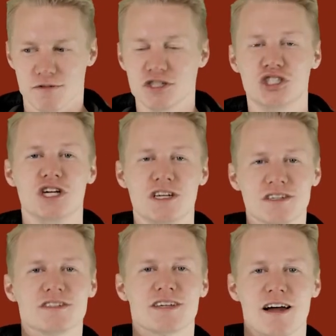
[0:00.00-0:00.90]
Even
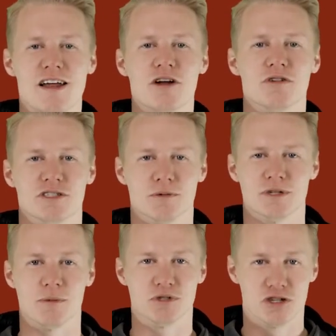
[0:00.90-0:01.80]
Jesus got angry sometimes.